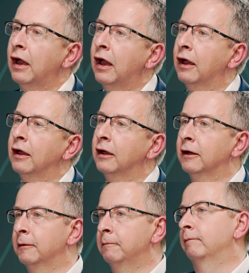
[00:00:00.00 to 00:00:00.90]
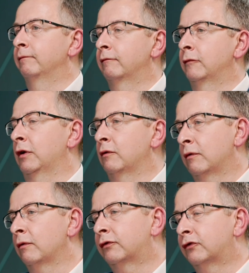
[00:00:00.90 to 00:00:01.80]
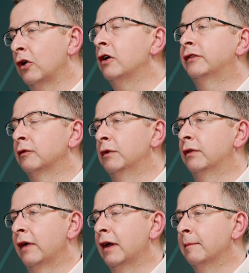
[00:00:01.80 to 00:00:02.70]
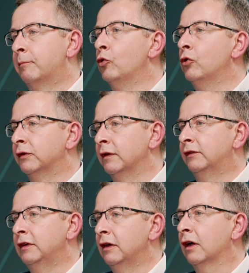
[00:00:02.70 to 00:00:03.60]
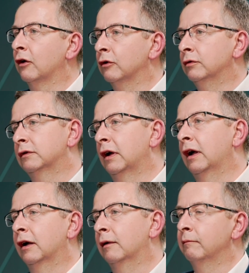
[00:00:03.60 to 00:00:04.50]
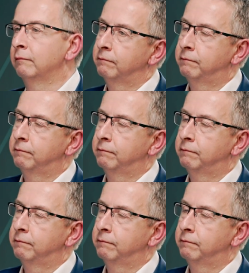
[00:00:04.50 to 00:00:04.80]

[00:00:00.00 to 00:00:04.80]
Um, you know, starting with their board and the CEO. Um,